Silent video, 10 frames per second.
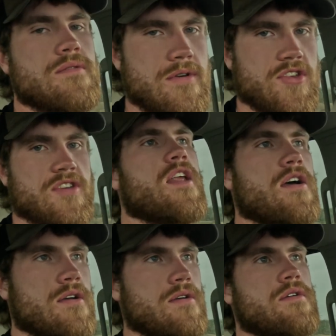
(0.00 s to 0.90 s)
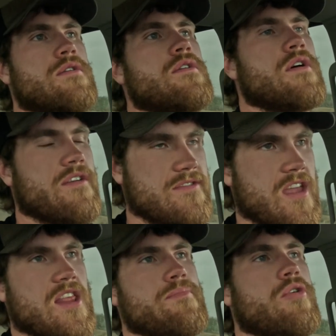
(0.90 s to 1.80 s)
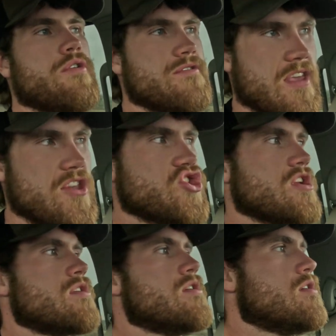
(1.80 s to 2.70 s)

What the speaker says: like kind of a steady pulsation.